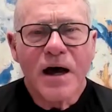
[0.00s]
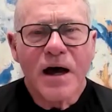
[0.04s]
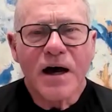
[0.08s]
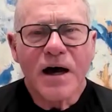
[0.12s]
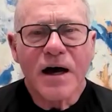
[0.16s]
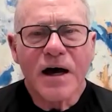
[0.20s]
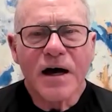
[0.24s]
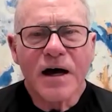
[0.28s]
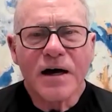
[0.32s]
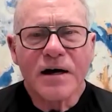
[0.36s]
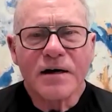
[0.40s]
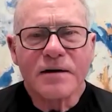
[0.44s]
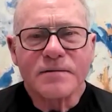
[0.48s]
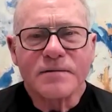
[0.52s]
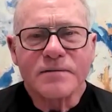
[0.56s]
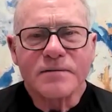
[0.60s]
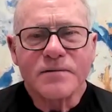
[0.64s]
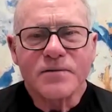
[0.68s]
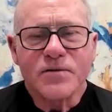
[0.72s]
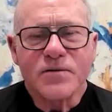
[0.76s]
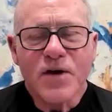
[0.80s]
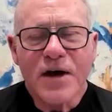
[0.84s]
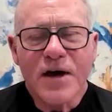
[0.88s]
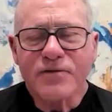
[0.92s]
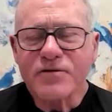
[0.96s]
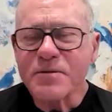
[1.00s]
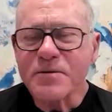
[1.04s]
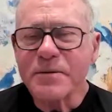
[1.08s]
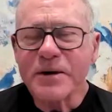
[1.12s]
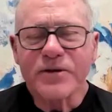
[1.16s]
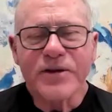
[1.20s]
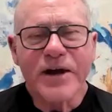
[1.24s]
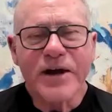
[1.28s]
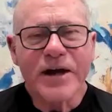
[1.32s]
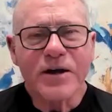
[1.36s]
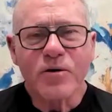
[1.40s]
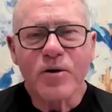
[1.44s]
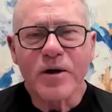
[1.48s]
You have to
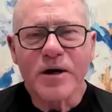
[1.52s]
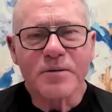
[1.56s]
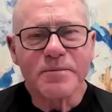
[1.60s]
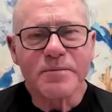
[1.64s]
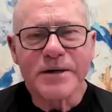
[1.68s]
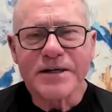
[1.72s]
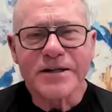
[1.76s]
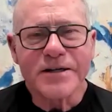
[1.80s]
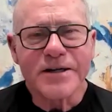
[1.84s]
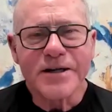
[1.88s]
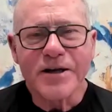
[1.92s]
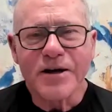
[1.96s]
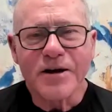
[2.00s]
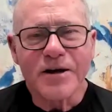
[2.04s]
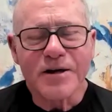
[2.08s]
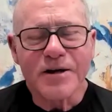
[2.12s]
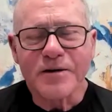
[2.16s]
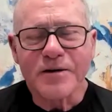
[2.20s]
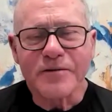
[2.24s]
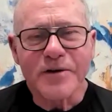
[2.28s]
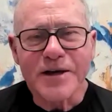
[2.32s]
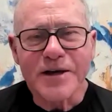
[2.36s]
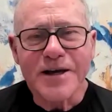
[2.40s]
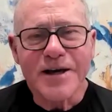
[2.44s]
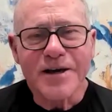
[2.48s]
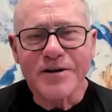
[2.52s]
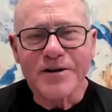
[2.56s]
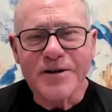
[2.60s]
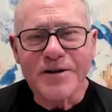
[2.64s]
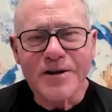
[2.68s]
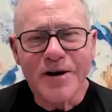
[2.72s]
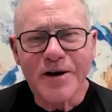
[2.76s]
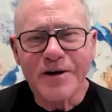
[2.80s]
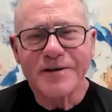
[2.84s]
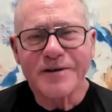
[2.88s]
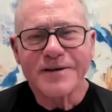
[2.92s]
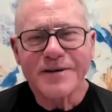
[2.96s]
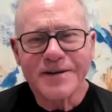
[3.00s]
build that credibility all over again,
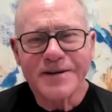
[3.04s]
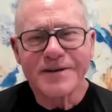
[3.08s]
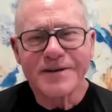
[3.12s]
you know?